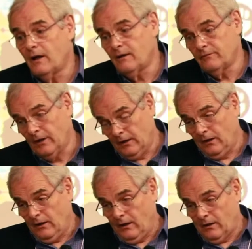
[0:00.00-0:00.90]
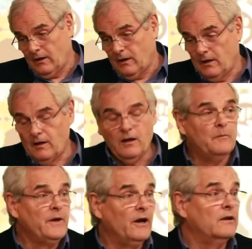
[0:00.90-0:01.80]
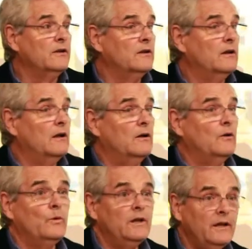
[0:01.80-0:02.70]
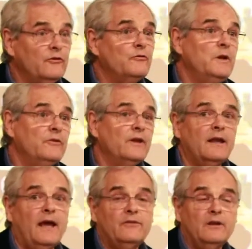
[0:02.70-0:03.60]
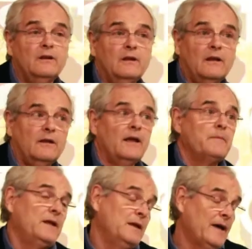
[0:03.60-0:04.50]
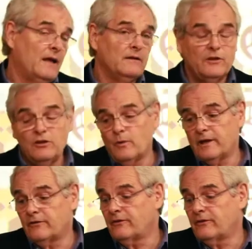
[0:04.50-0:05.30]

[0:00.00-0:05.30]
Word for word: of American religious music as it came out of the U.S.